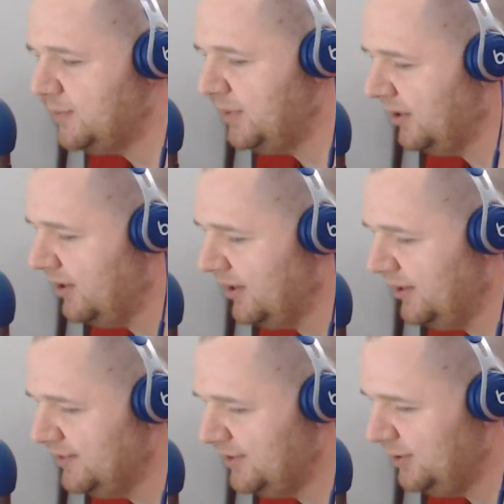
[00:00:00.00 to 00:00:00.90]
Beer
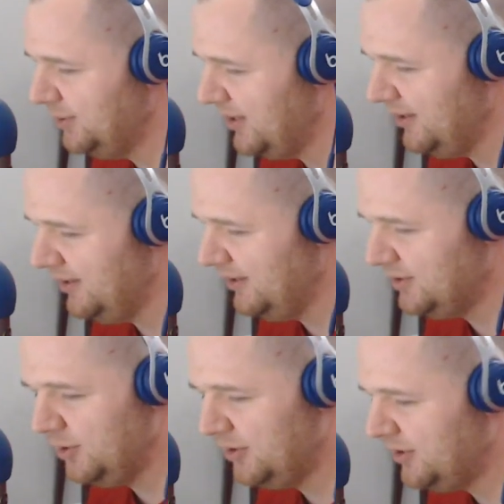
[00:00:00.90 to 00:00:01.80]
Guardians do a
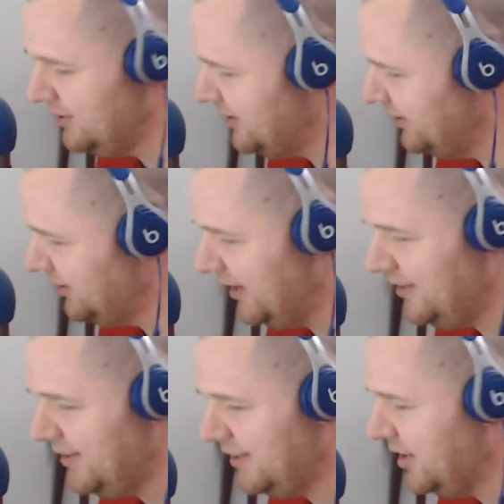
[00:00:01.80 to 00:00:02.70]
good
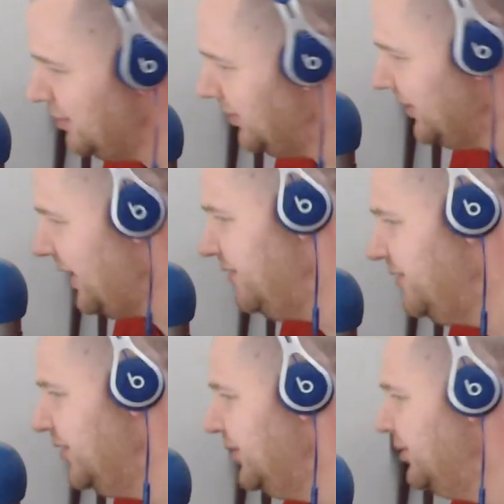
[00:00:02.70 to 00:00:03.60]
tailgate. They cook up a lot of
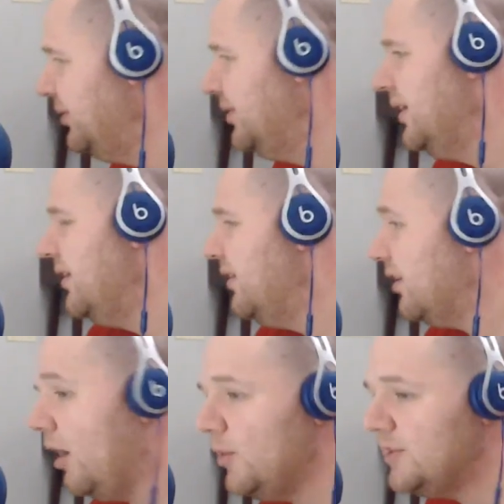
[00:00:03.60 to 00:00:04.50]
food. They're
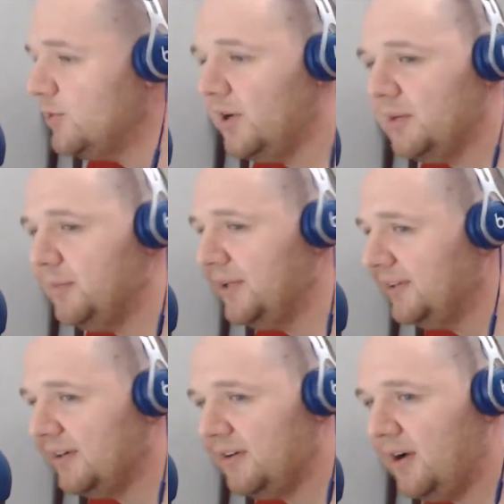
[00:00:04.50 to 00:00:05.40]
always
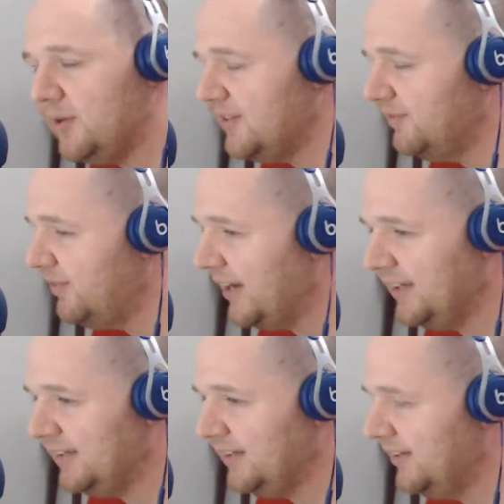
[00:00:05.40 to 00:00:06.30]
welcoming. They're always
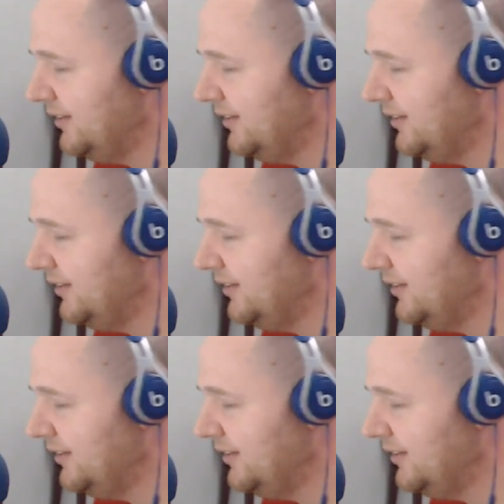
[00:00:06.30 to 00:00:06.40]
inviting